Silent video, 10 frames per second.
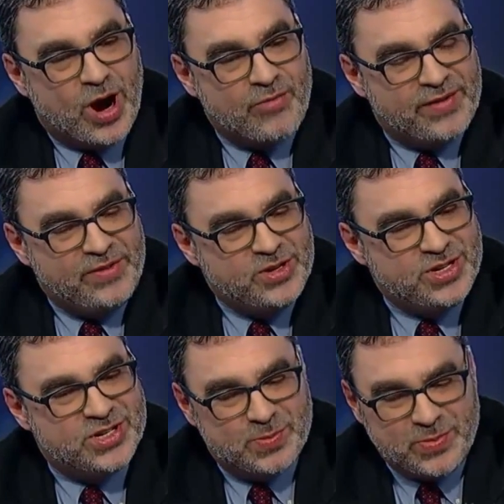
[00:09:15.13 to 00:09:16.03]
Our
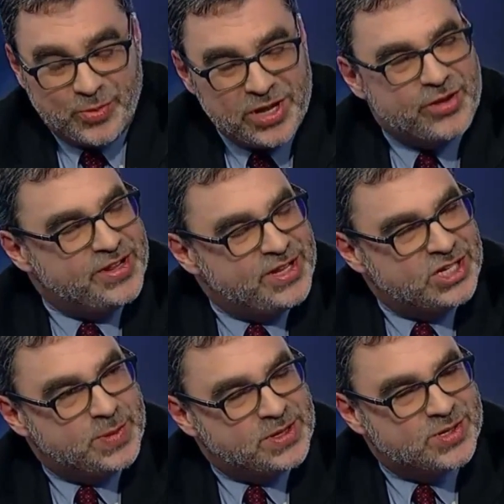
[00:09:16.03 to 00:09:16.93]
refugees. One of the great
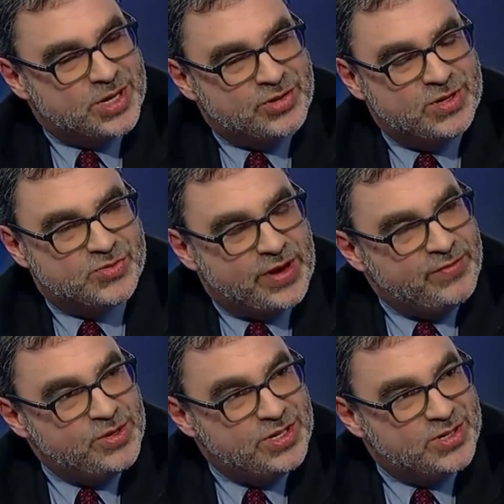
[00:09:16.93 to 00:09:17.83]
things about this country is
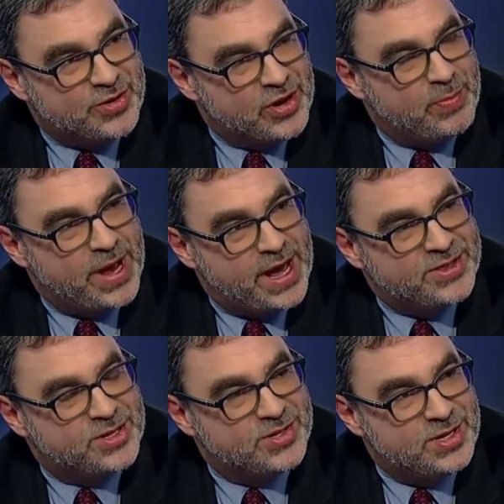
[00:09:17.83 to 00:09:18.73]
refugees are on a
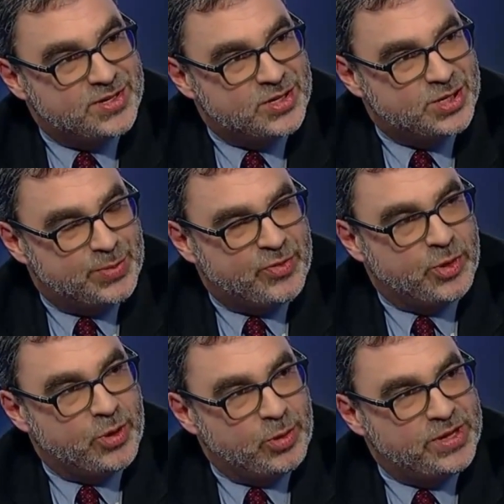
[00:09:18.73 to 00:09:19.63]
path to citizenship from
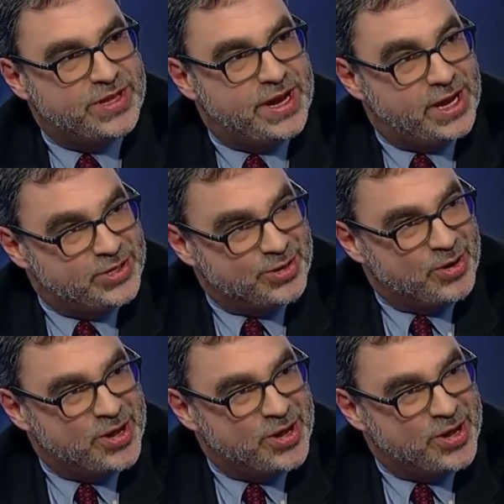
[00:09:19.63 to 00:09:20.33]
the moment they enter.